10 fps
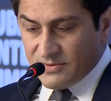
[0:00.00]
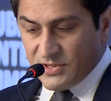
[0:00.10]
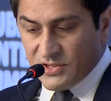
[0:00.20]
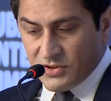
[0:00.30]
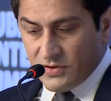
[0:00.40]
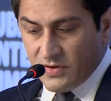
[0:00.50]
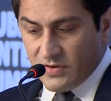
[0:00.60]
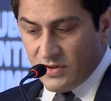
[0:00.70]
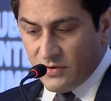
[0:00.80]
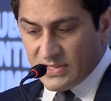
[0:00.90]
position that
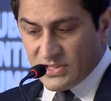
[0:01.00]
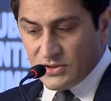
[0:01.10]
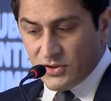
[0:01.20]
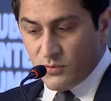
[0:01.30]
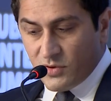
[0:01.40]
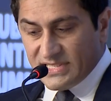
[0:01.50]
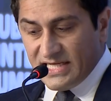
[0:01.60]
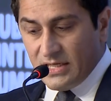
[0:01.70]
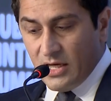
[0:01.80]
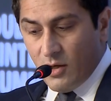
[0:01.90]
the US consumer is in.